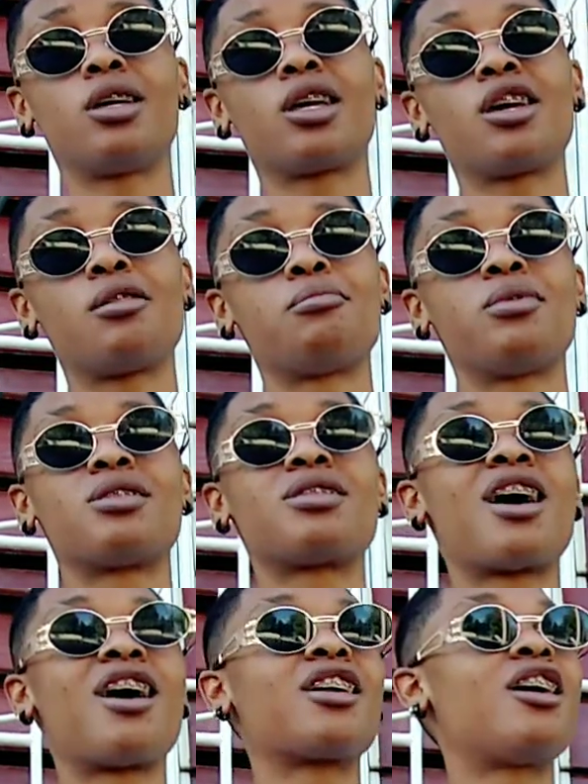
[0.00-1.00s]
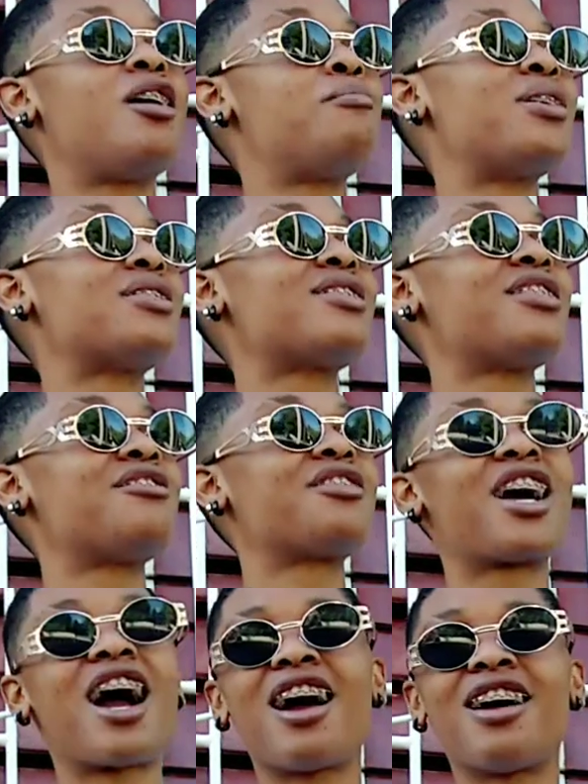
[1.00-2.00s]
You get me? Start calling
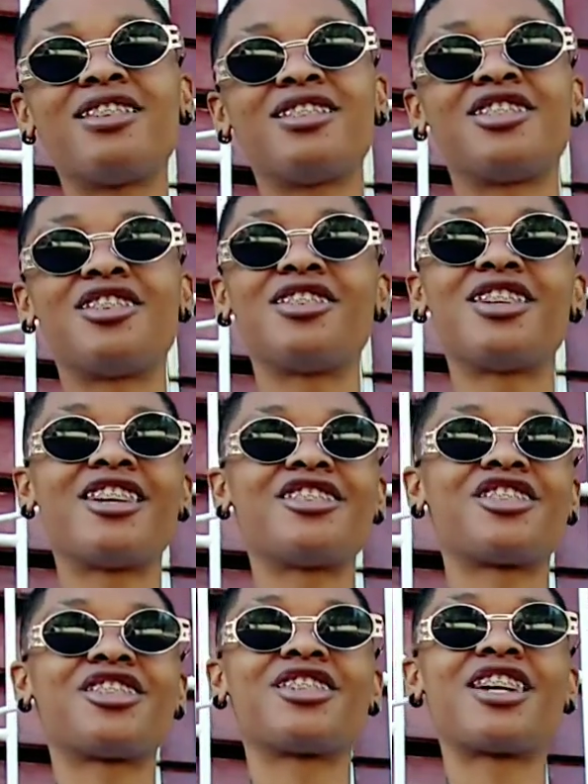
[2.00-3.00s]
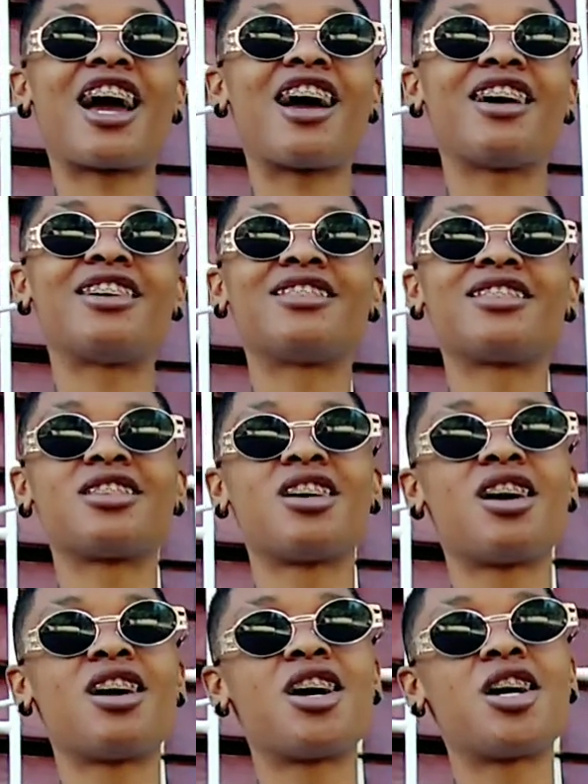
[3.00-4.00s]
myself Kyle and all that shit,
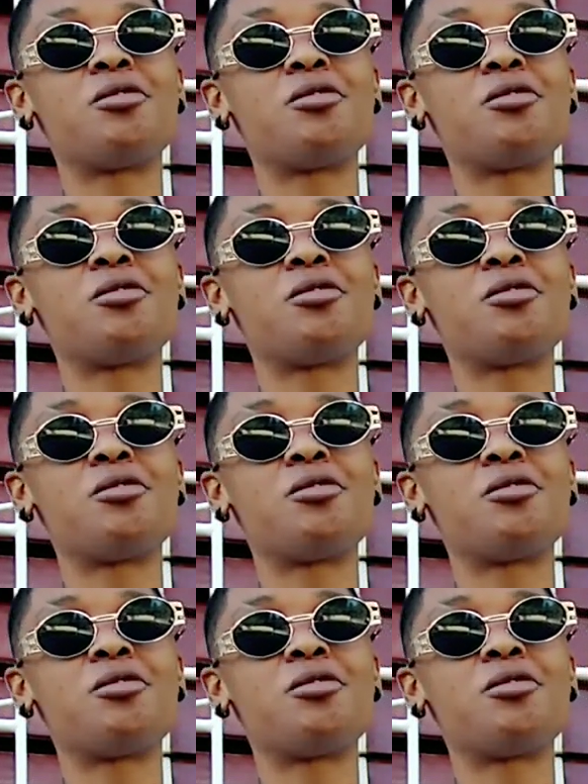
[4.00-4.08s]
guys.